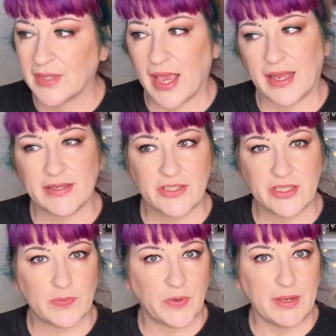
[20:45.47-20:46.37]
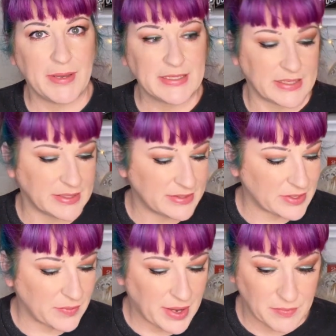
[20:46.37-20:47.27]
And it's just pretty basic,
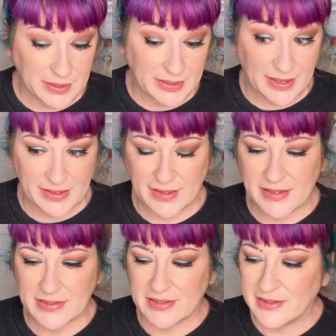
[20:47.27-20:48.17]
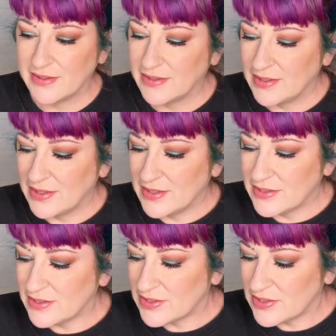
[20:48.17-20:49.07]
so I really like that.
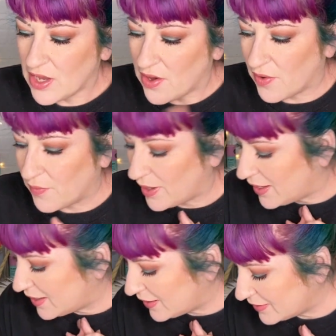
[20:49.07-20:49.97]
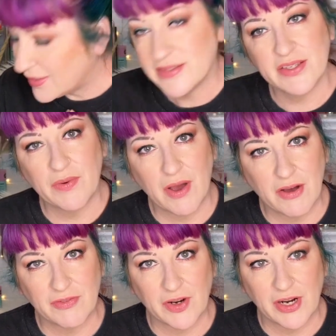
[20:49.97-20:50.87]
So let's go
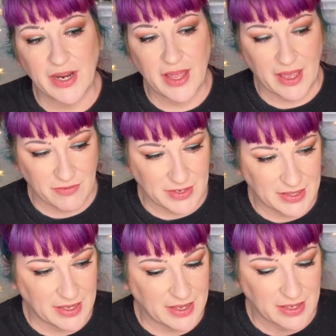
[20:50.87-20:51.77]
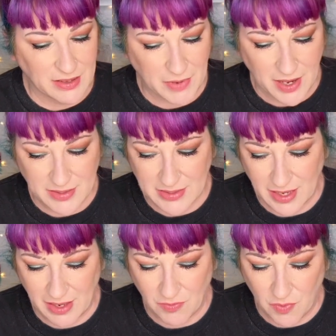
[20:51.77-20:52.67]
over everything in the box
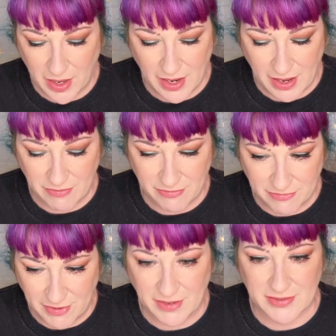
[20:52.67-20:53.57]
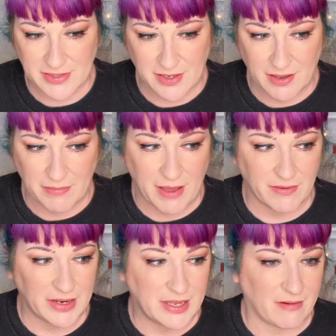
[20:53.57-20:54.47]
and what I felt
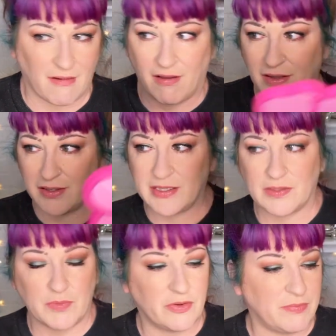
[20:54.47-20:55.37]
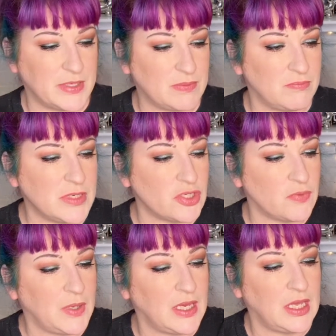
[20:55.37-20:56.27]
about it all. Let's move Mr.
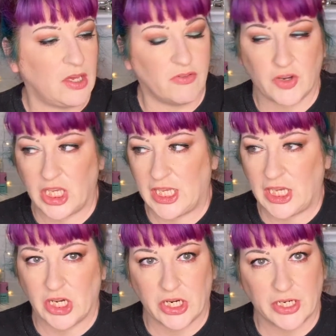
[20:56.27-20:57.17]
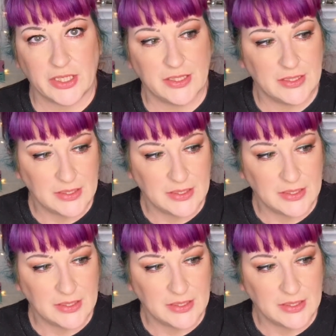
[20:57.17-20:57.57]
Piggy over here.